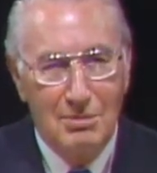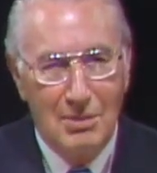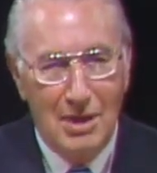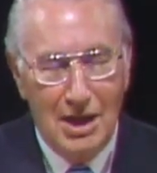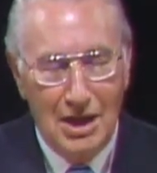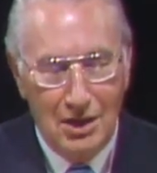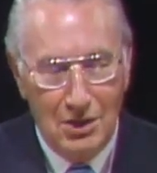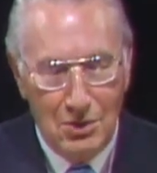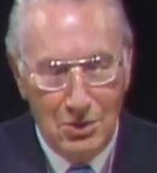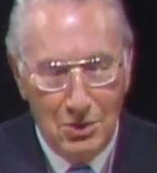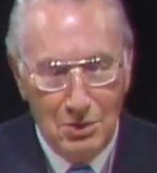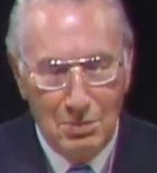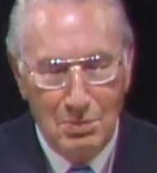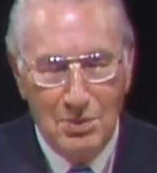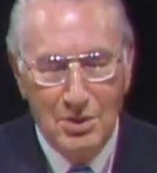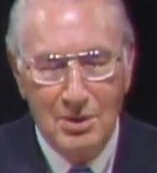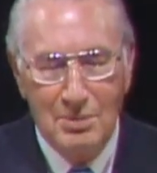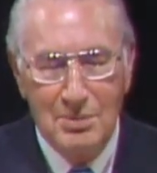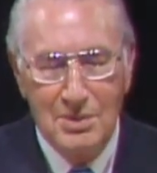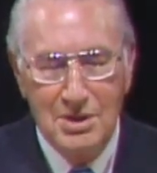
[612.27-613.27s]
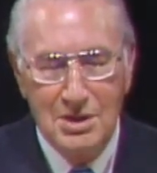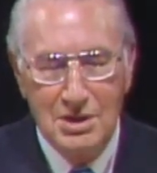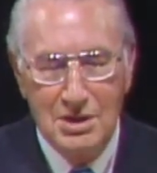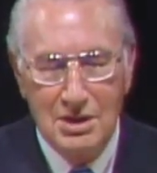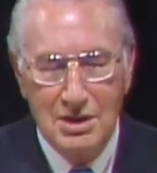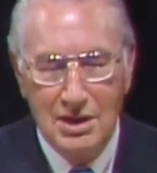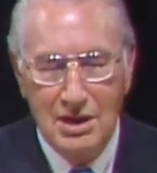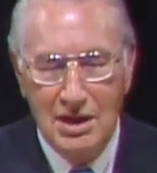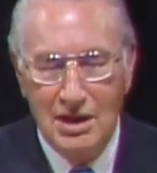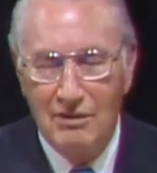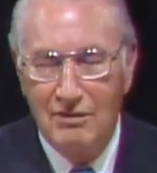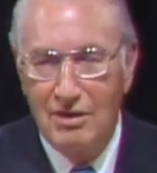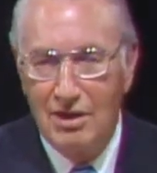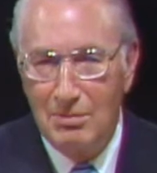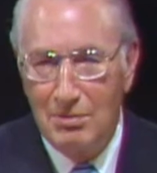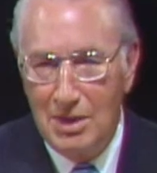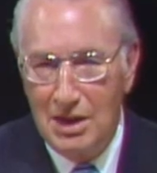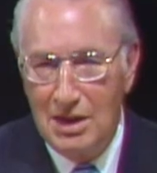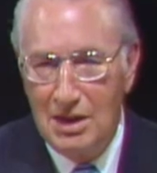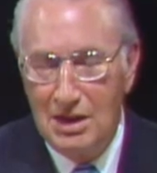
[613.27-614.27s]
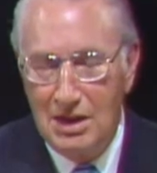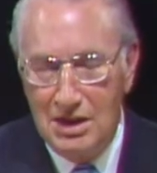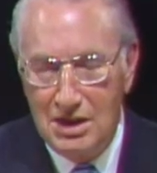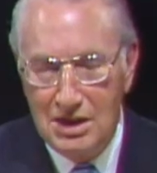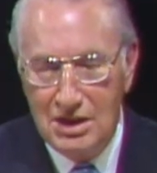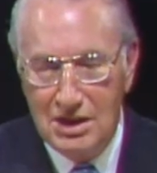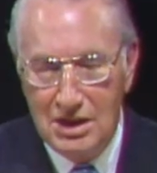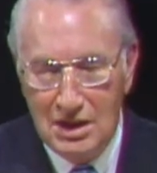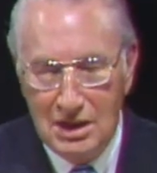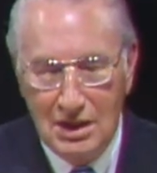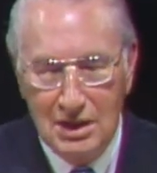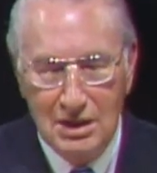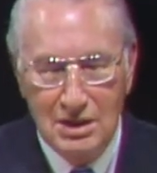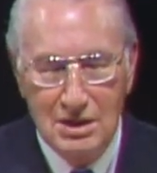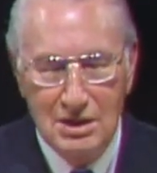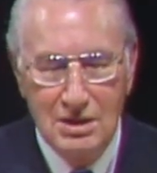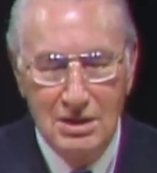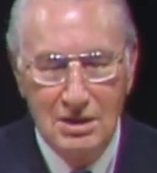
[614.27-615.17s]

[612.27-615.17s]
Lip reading: mine own purpose have I made these things,